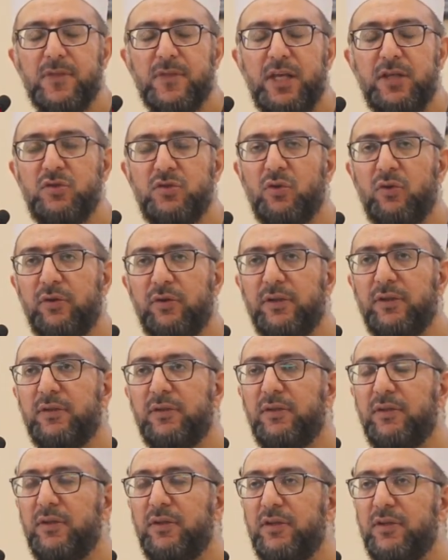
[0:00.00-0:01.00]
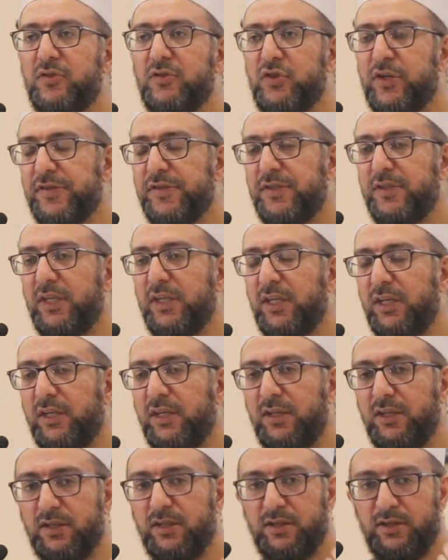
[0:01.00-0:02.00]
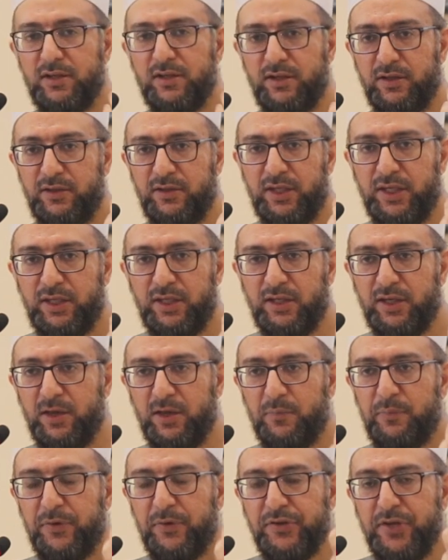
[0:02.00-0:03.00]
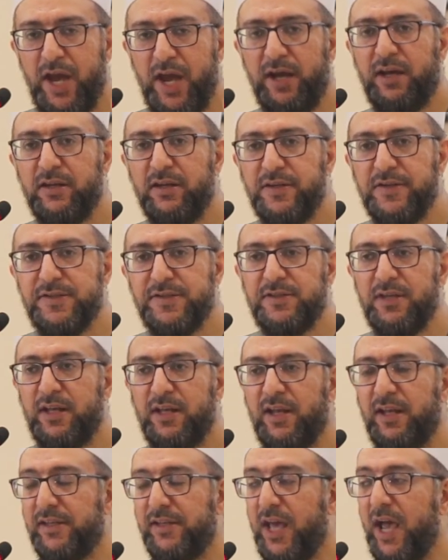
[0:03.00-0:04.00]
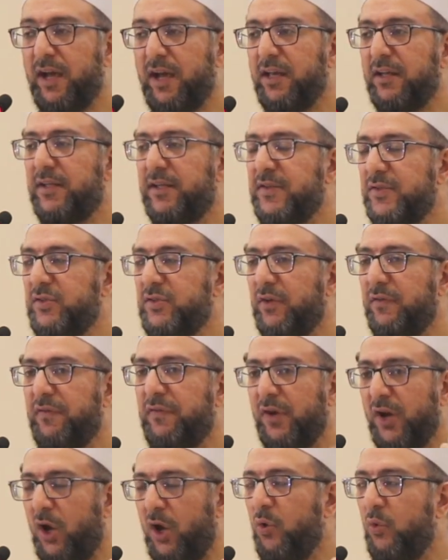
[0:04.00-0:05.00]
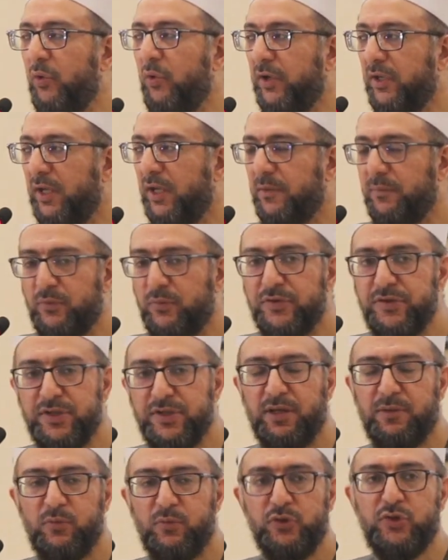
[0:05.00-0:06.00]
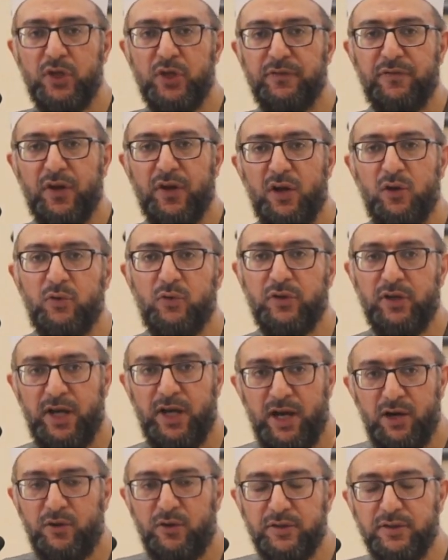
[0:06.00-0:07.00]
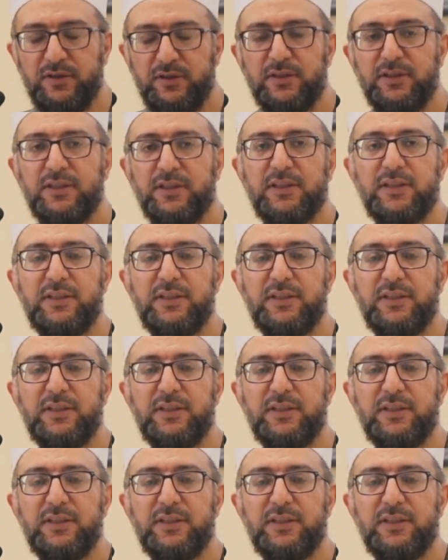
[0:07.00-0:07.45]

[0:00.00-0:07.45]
it's not just the protagonist and antagonist, Fir'aun and Musa and Fir'aun are out,